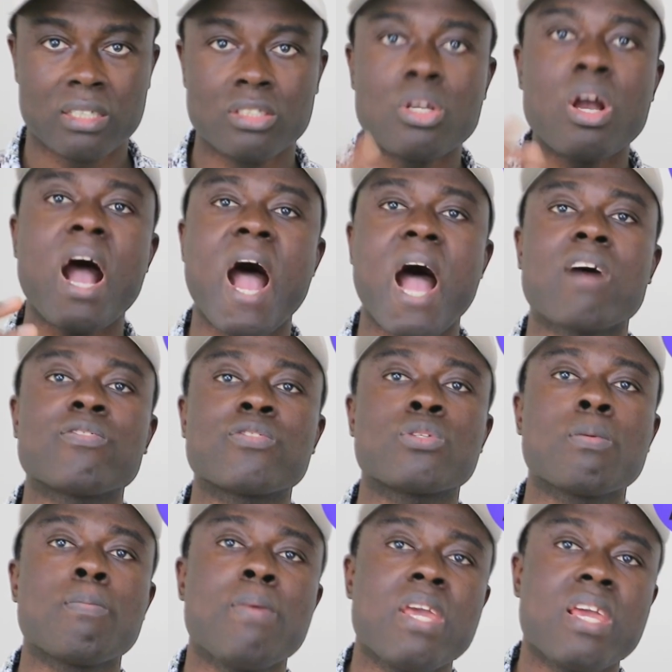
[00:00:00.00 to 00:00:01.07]
You have
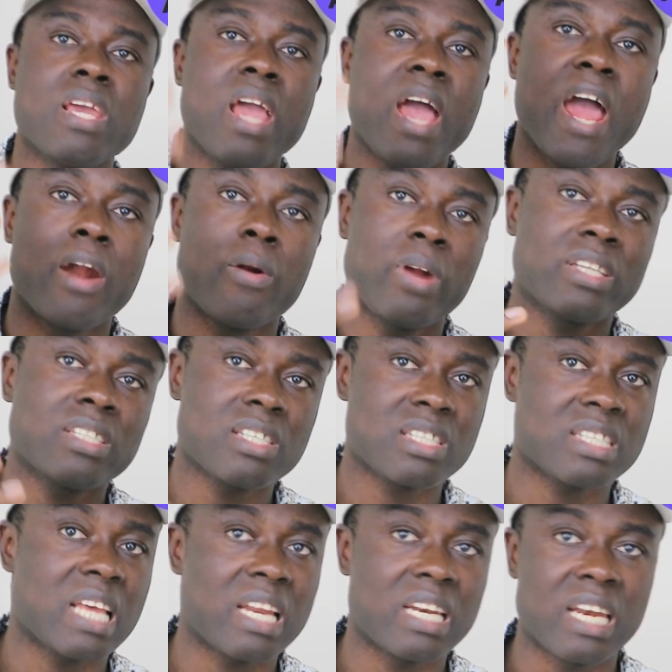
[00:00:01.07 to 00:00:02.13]
to be a
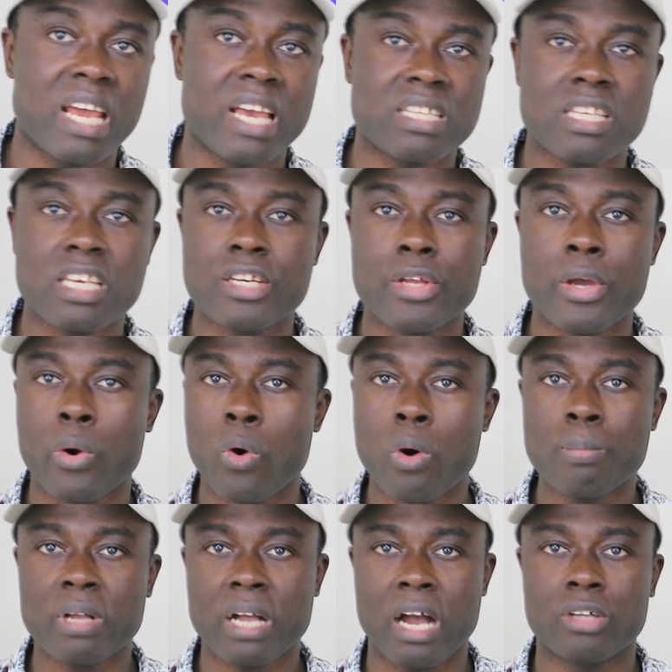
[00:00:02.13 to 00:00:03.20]
registered nurse in your
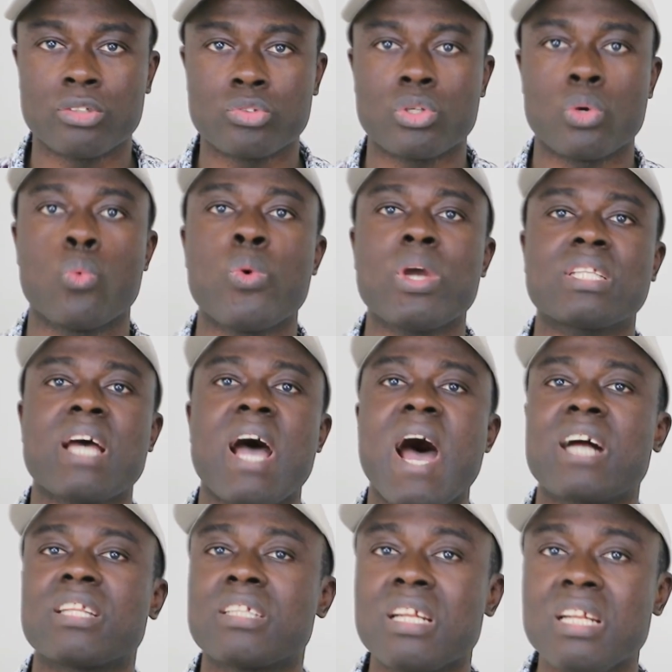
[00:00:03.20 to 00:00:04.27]
home country with
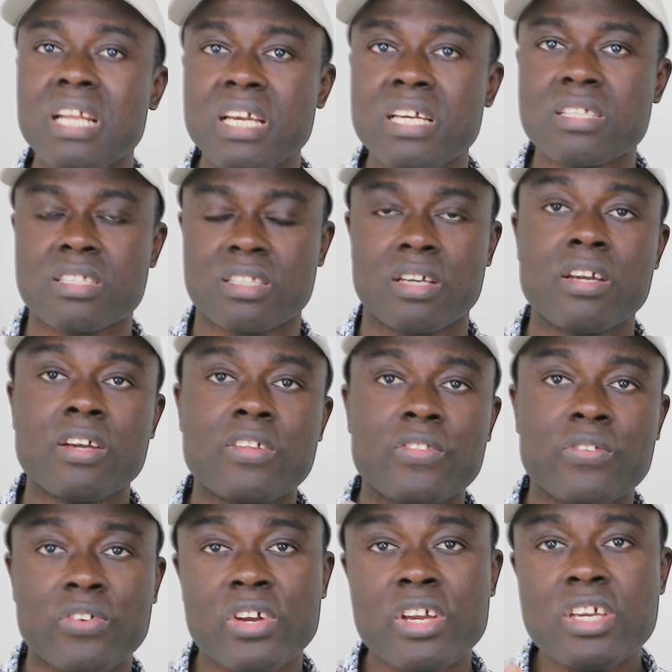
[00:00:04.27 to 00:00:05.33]
at least
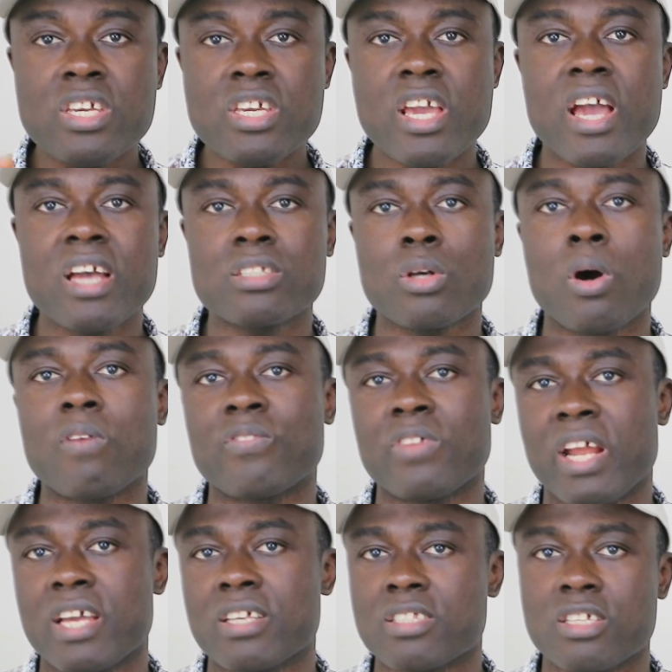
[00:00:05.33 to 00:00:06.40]
3 years of
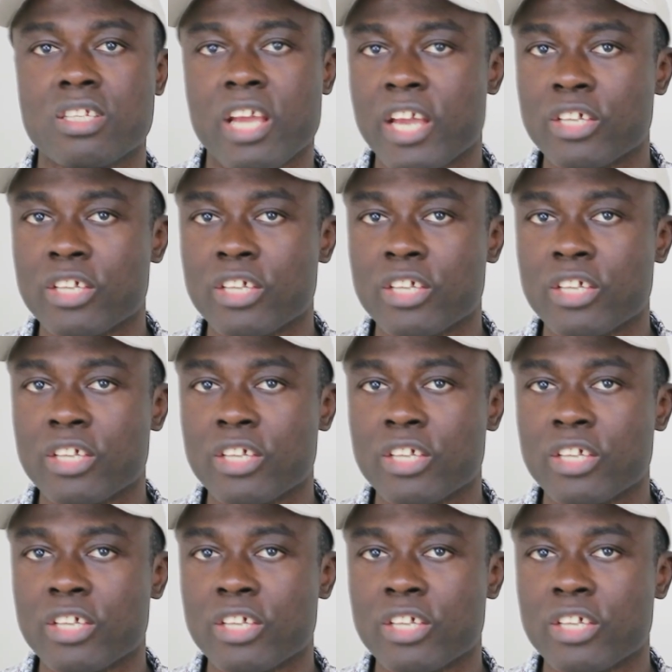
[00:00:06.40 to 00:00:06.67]
nursing